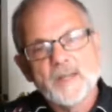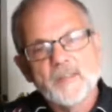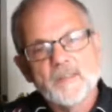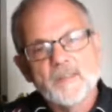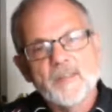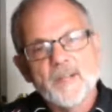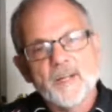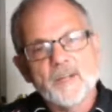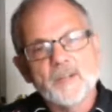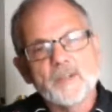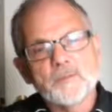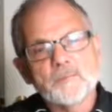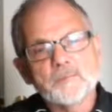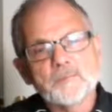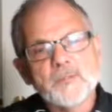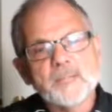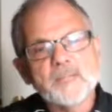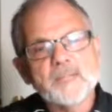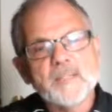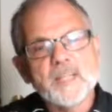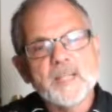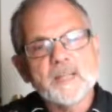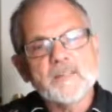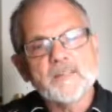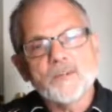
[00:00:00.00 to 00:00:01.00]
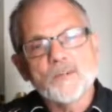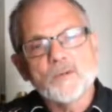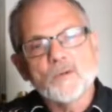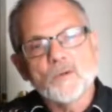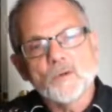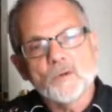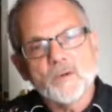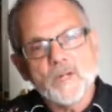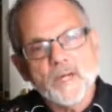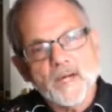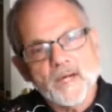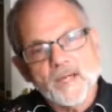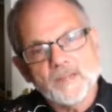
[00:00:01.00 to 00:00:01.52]
They're to protect their
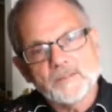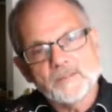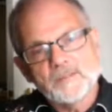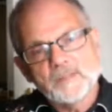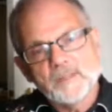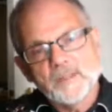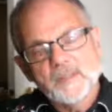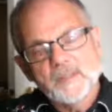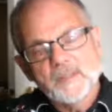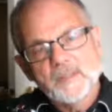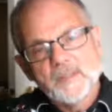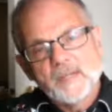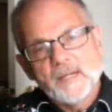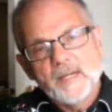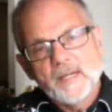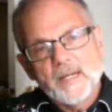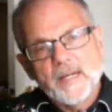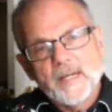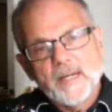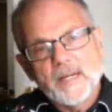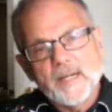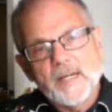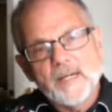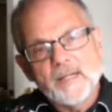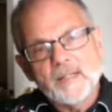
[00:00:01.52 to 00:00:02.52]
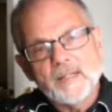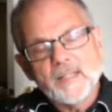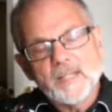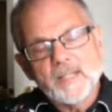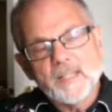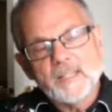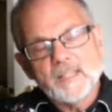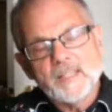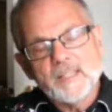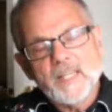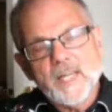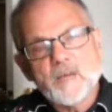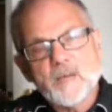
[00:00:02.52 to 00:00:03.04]
own ass and
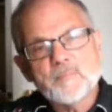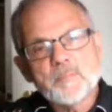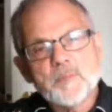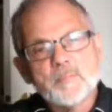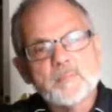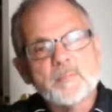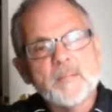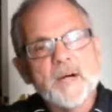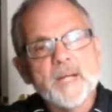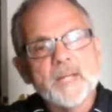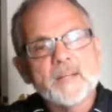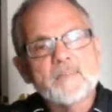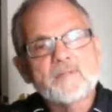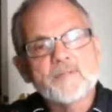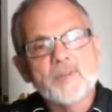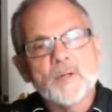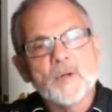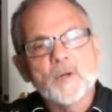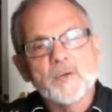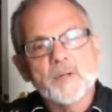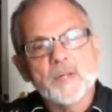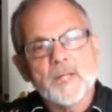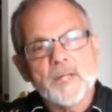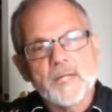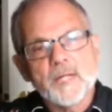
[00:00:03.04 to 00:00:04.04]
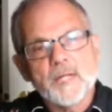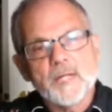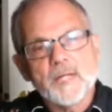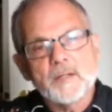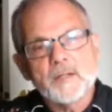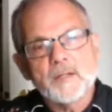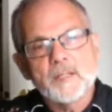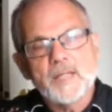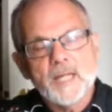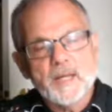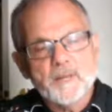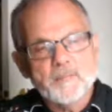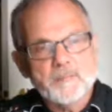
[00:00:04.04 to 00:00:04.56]
keep the money flowing in
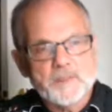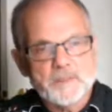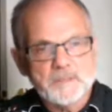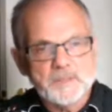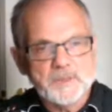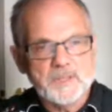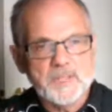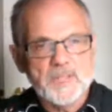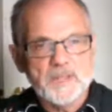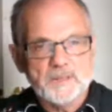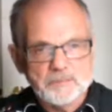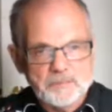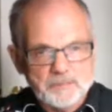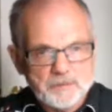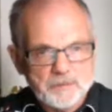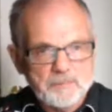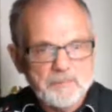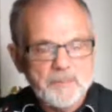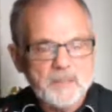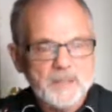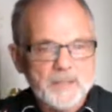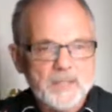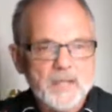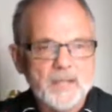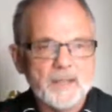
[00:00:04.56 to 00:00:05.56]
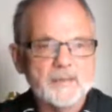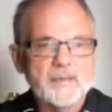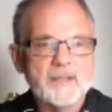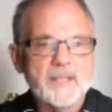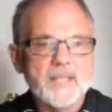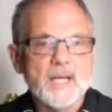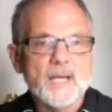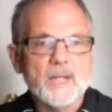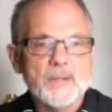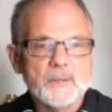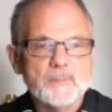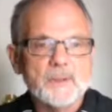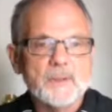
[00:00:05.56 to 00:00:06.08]
and keep themselves from being held
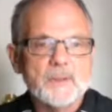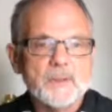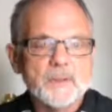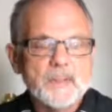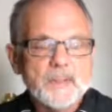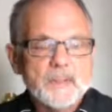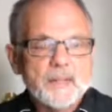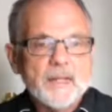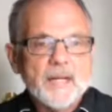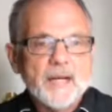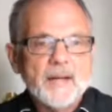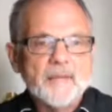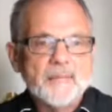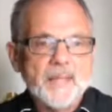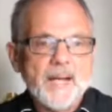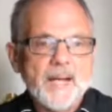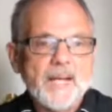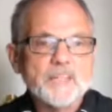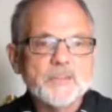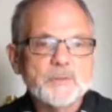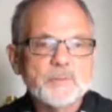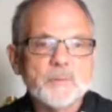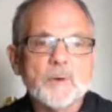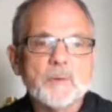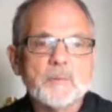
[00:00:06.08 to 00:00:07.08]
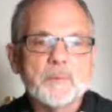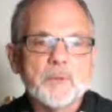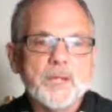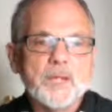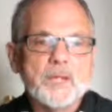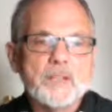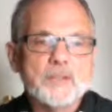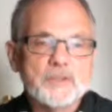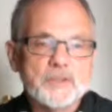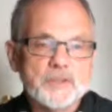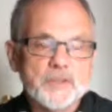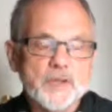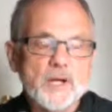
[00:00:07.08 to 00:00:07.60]
accountable. And that's where got
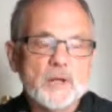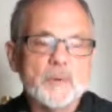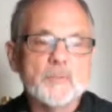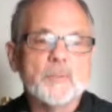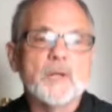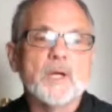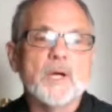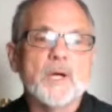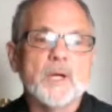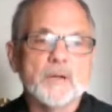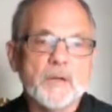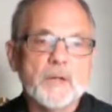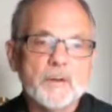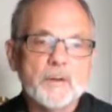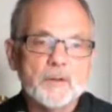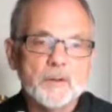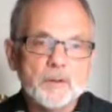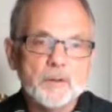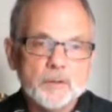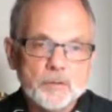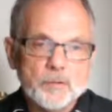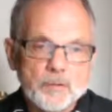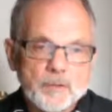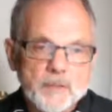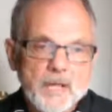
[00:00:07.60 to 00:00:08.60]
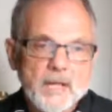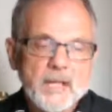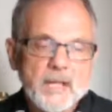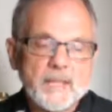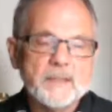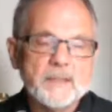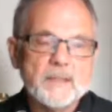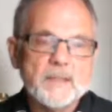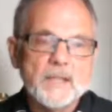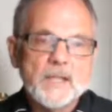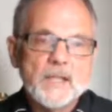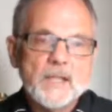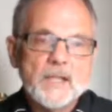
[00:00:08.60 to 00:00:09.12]
to start. We got to
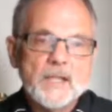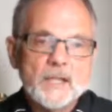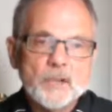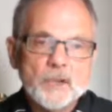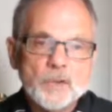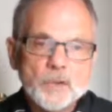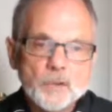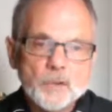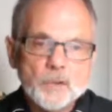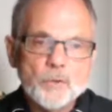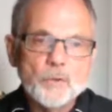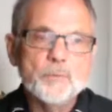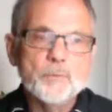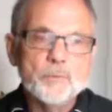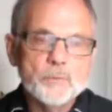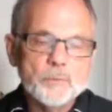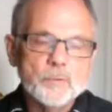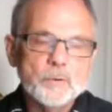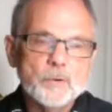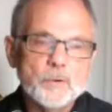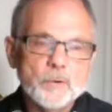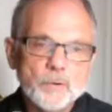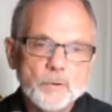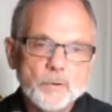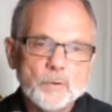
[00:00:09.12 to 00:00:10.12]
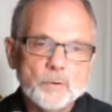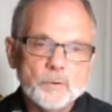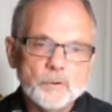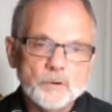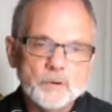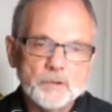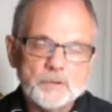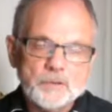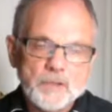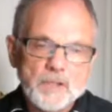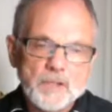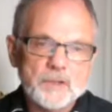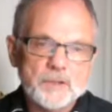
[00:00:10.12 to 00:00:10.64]
create new
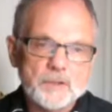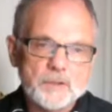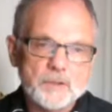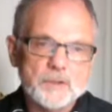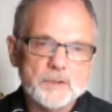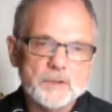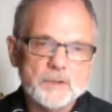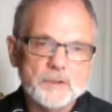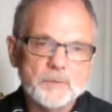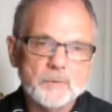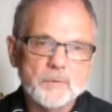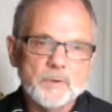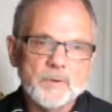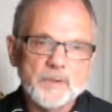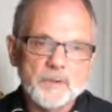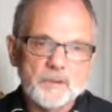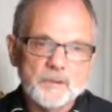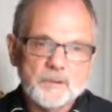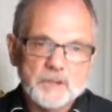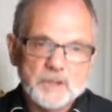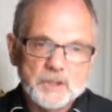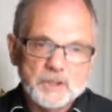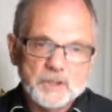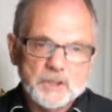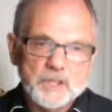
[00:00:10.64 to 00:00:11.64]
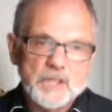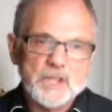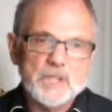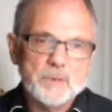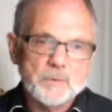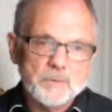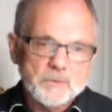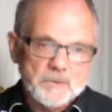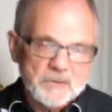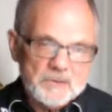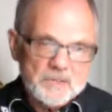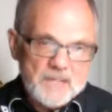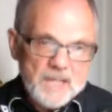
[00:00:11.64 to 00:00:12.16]
structures where there is
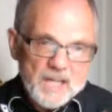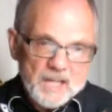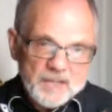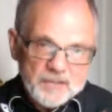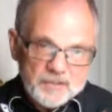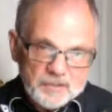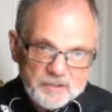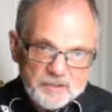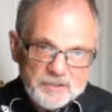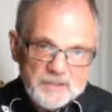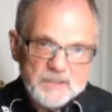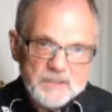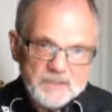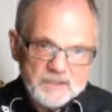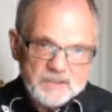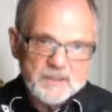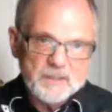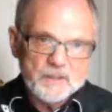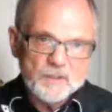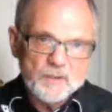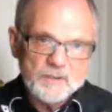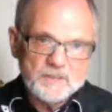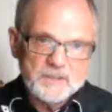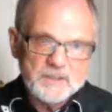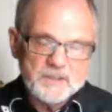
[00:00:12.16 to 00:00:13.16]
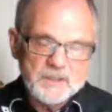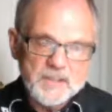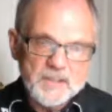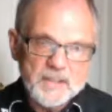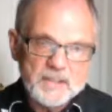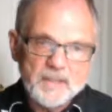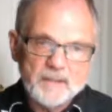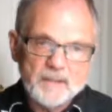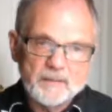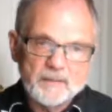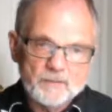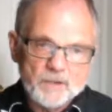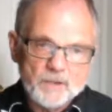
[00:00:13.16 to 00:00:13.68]
genuine citizen
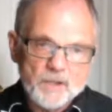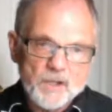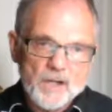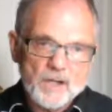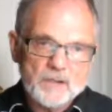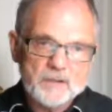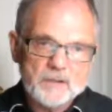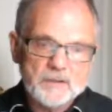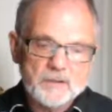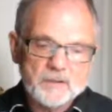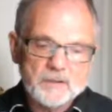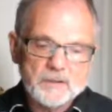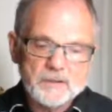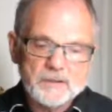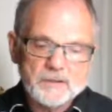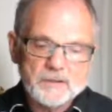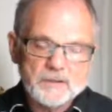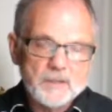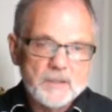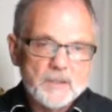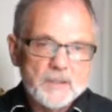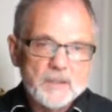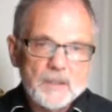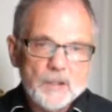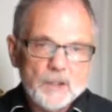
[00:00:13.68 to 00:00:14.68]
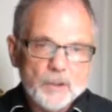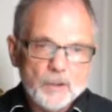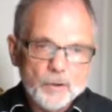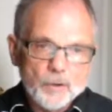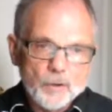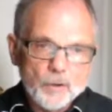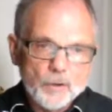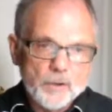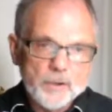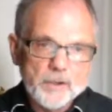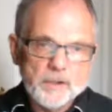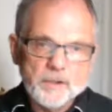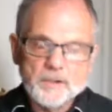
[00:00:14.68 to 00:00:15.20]
oversight of doctors,
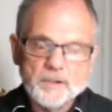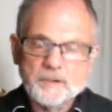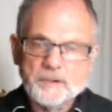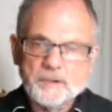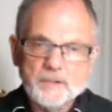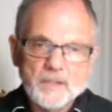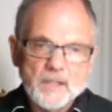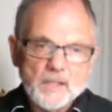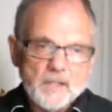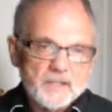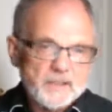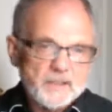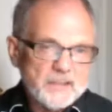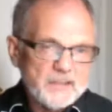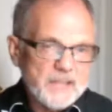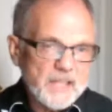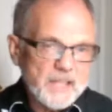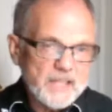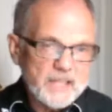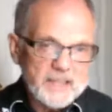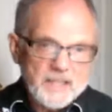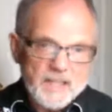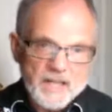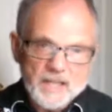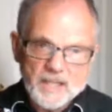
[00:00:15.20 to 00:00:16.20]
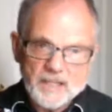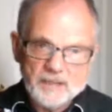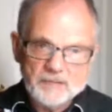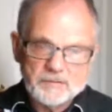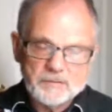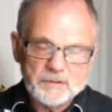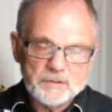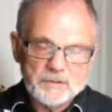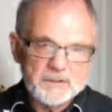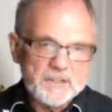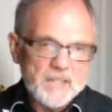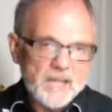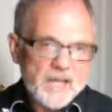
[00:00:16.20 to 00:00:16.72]
lawyers,
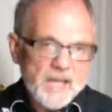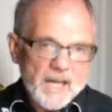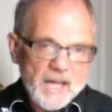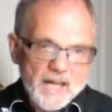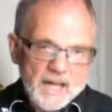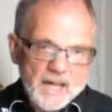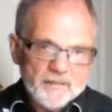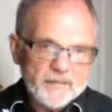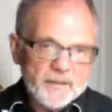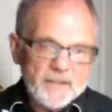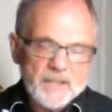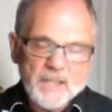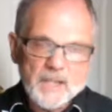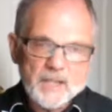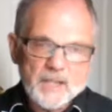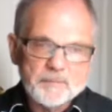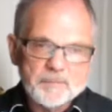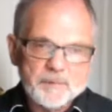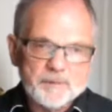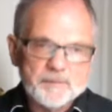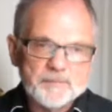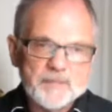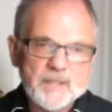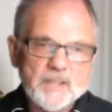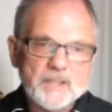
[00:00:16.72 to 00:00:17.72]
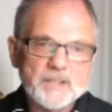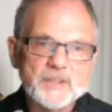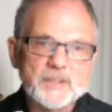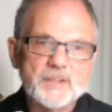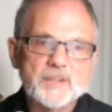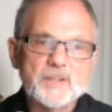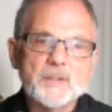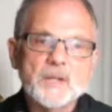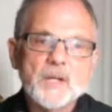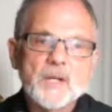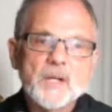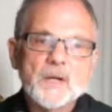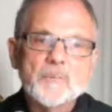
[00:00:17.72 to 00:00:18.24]
psychiatrists. Every kind of
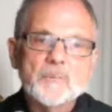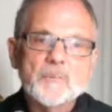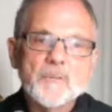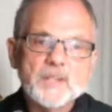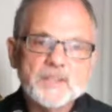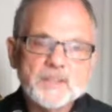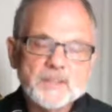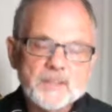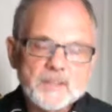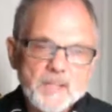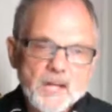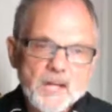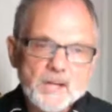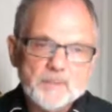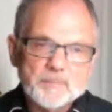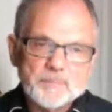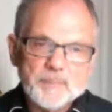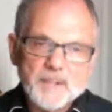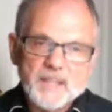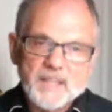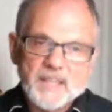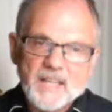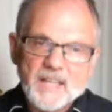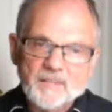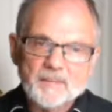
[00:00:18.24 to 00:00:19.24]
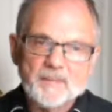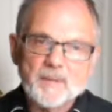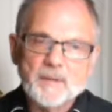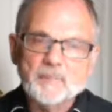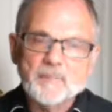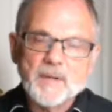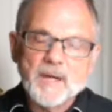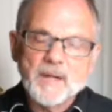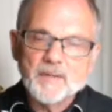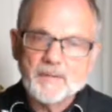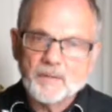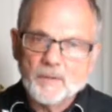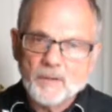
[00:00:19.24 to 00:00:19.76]
professional must not be governed
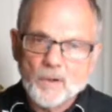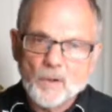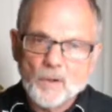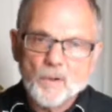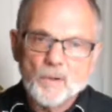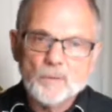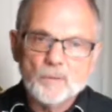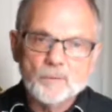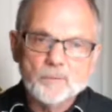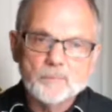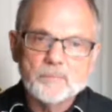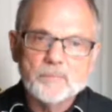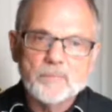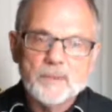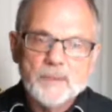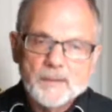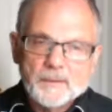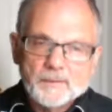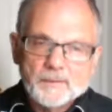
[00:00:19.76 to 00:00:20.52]
by their own